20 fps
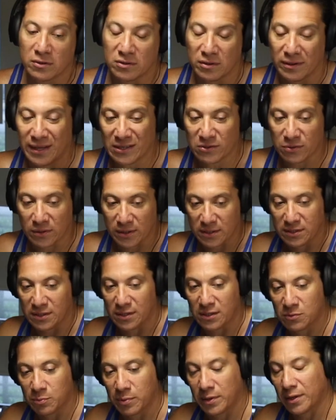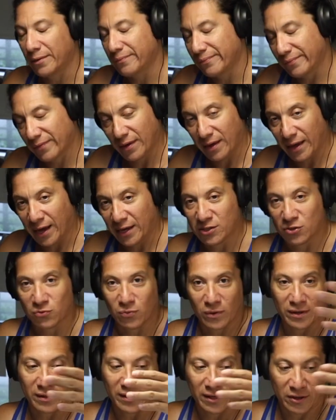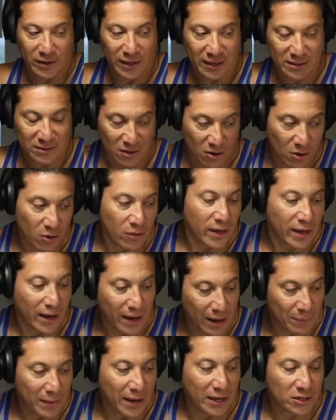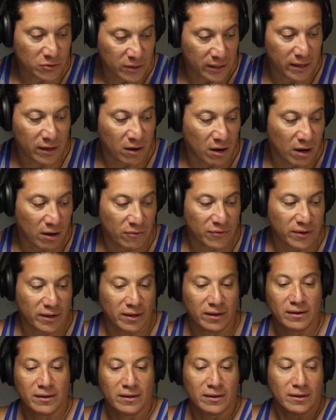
So that's what this is. But I just wanted to let you guys know that I'm not drinking coffee